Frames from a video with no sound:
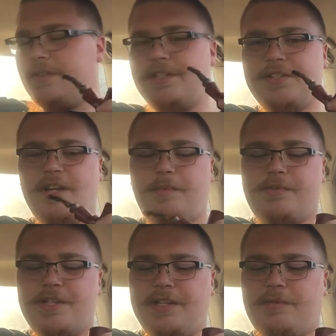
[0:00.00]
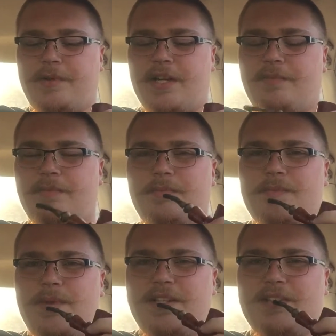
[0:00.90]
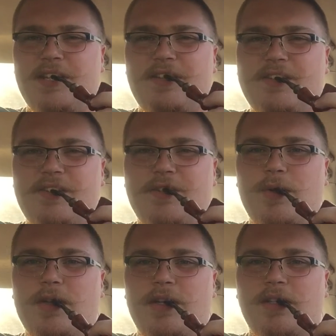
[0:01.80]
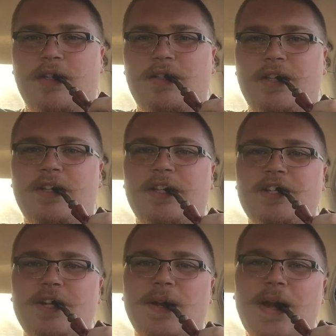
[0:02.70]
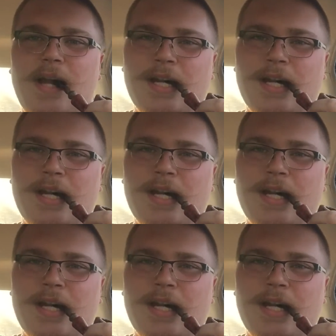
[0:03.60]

they just help protect the pipe. Makes it easier to clench it.